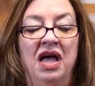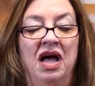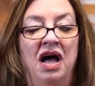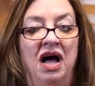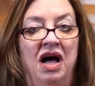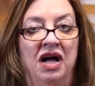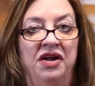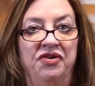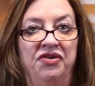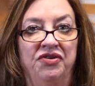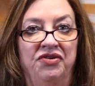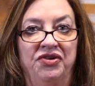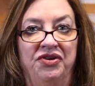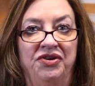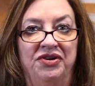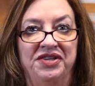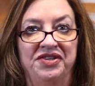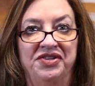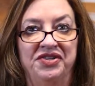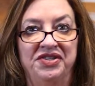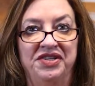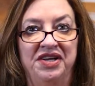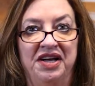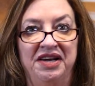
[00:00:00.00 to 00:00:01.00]
undertook a
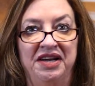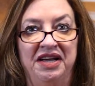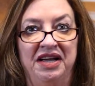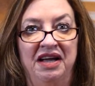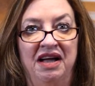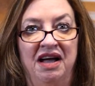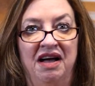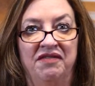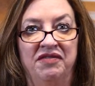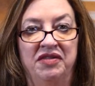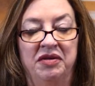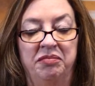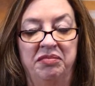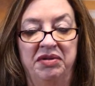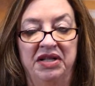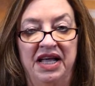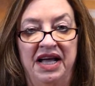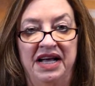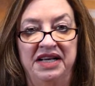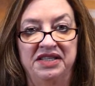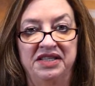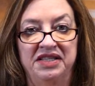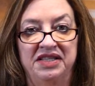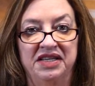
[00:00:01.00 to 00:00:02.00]
study of the
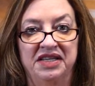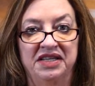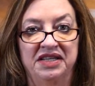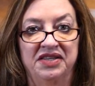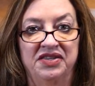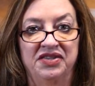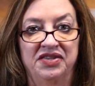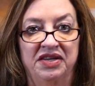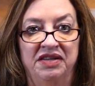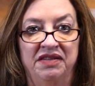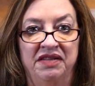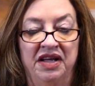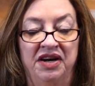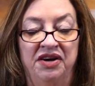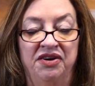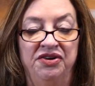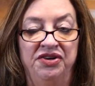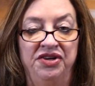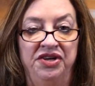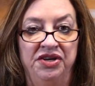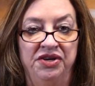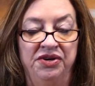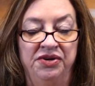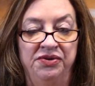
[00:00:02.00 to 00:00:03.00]
plastics that are
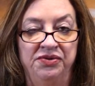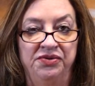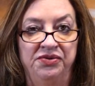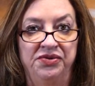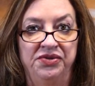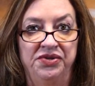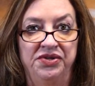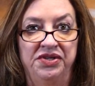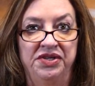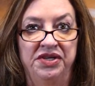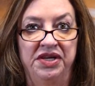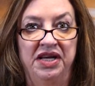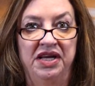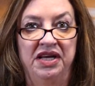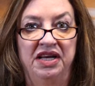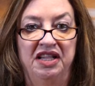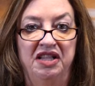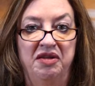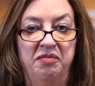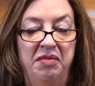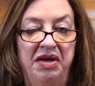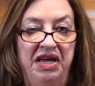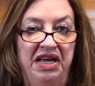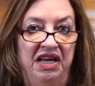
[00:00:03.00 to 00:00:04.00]
used in
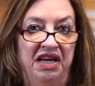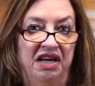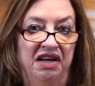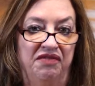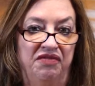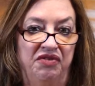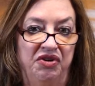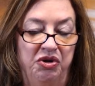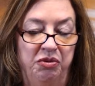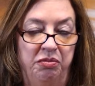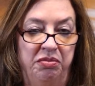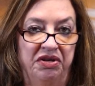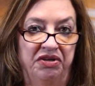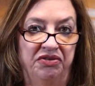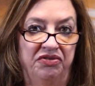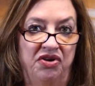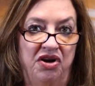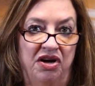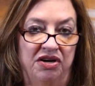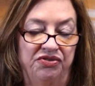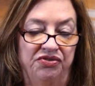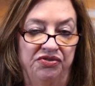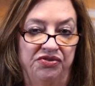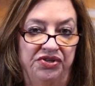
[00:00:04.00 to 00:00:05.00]
the making of new build
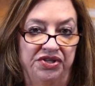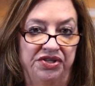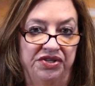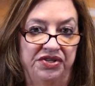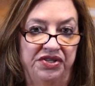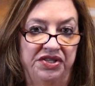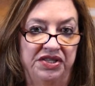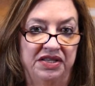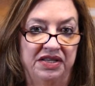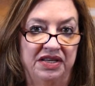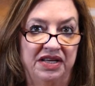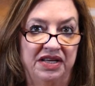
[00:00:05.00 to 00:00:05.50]
cartridges.